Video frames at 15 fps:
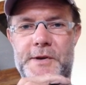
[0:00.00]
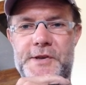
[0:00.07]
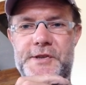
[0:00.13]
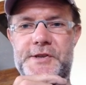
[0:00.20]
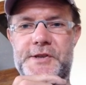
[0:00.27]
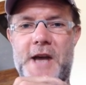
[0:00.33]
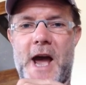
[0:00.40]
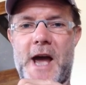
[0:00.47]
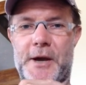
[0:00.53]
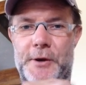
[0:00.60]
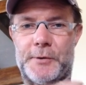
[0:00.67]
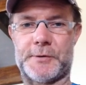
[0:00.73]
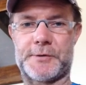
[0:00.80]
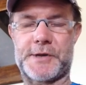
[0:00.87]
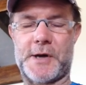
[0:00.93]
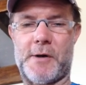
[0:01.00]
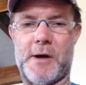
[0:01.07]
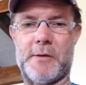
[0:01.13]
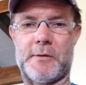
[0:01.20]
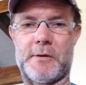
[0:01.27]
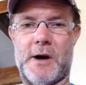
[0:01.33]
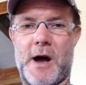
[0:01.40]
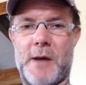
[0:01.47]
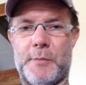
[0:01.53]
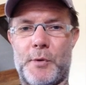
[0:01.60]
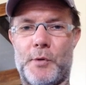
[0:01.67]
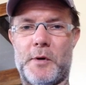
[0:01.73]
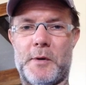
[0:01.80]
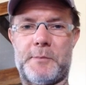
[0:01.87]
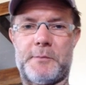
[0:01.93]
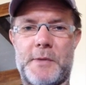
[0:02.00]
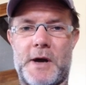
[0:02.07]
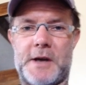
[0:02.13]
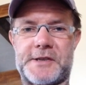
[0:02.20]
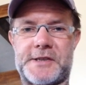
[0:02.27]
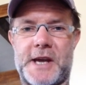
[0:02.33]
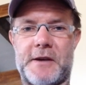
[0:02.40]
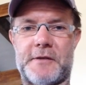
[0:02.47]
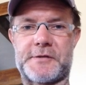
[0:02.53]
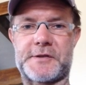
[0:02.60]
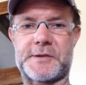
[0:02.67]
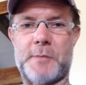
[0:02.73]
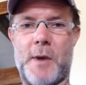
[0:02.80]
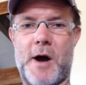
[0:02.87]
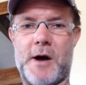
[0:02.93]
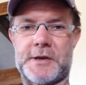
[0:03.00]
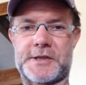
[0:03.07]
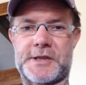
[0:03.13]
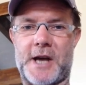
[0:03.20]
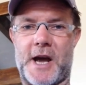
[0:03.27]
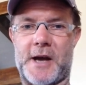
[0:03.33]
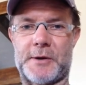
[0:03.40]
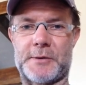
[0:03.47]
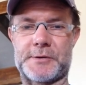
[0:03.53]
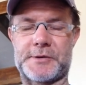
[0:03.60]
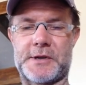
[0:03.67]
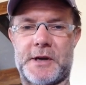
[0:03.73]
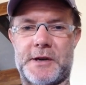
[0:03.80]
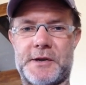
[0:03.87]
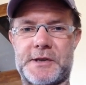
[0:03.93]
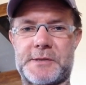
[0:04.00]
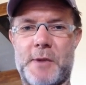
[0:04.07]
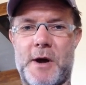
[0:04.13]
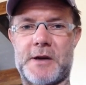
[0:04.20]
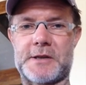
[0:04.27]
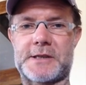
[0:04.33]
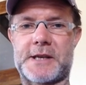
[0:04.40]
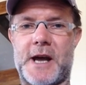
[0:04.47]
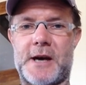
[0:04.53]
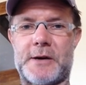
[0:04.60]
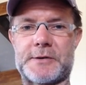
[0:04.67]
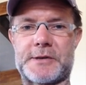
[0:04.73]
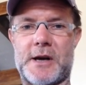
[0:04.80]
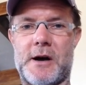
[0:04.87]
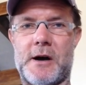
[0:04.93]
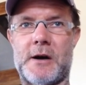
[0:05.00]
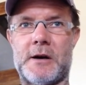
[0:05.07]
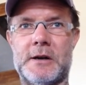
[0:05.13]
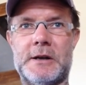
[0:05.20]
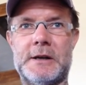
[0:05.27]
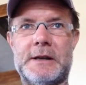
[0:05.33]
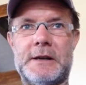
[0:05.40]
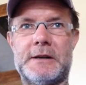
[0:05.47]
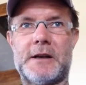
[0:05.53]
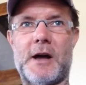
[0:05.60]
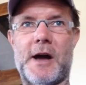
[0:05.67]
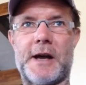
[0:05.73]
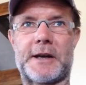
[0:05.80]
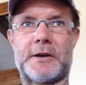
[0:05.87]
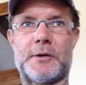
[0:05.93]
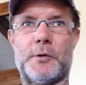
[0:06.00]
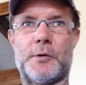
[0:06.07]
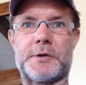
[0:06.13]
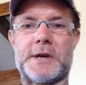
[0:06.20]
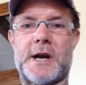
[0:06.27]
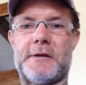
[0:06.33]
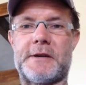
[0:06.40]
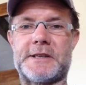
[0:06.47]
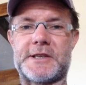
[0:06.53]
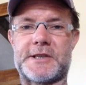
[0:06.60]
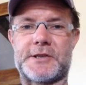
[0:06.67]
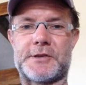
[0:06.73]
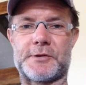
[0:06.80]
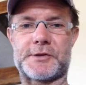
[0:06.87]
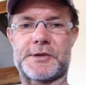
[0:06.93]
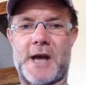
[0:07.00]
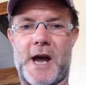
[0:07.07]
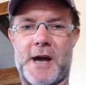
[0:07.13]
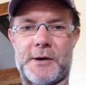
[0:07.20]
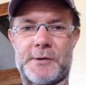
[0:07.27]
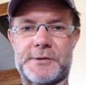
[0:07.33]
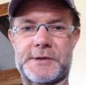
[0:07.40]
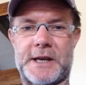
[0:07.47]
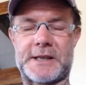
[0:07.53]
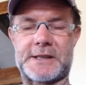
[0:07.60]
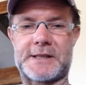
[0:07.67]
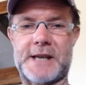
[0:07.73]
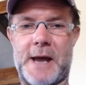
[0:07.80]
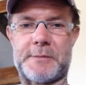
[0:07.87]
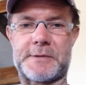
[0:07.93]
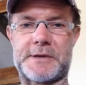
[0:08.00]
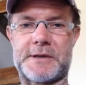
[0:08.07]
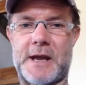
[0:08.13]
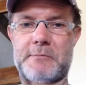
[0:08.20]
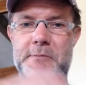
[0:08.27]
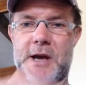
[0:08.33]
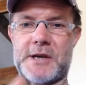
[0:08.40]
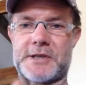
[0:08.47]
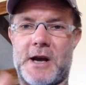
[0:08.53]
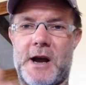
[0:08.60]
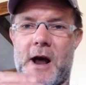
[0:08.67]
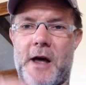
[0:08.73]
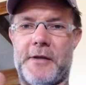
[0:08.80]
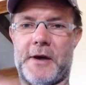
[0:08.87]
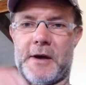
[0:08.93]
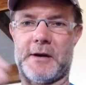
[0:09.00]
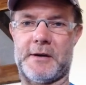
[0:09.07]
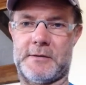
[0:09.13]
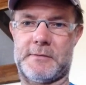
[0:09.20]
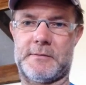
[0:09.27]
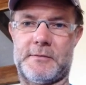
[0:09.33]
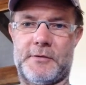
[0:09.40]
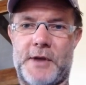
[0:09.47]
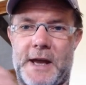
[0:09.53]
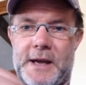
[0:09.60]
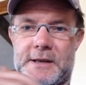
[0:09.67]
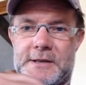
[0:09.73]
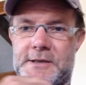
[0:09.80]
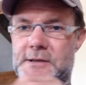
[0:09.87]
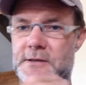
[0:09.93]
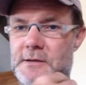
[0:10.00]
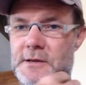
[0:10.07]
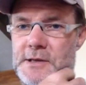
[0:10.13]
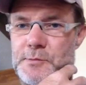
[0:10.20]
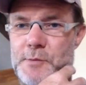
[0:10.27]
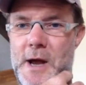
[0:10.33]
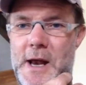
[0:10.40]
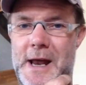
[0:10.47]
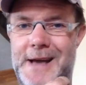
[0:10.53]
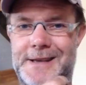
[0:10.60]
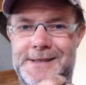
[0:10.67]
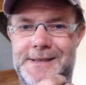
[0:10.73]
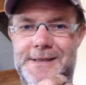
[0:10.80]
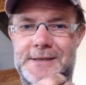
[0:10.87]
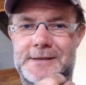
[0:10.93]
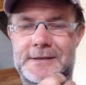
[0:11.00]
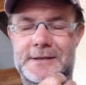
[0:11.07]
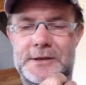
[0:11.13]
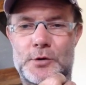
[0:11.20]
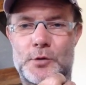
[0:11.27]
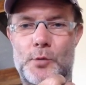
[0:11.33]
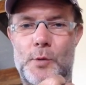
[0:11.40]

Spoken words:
scale. So I bought a set of smart scales, and the smart scales are like ordinary digital scales, except they measure other things as well as your